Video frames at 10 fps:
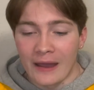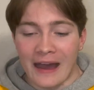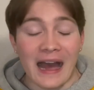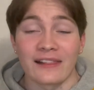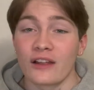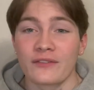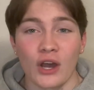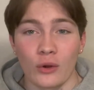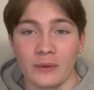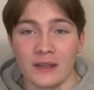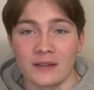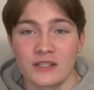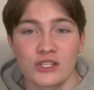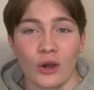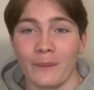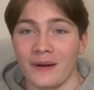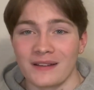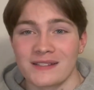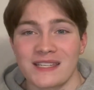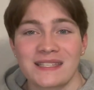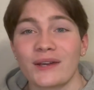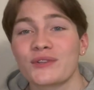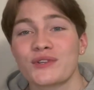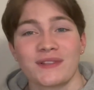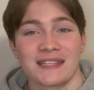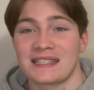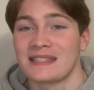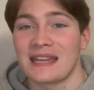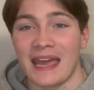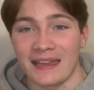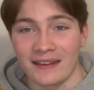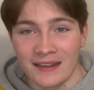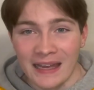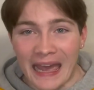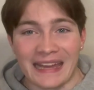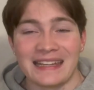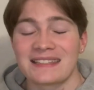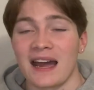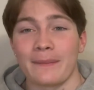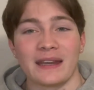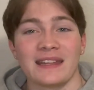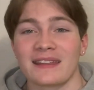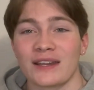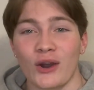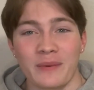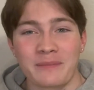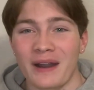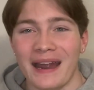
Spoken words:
I love Kobe so much. Still to this day, anytime anything Kobe Bryant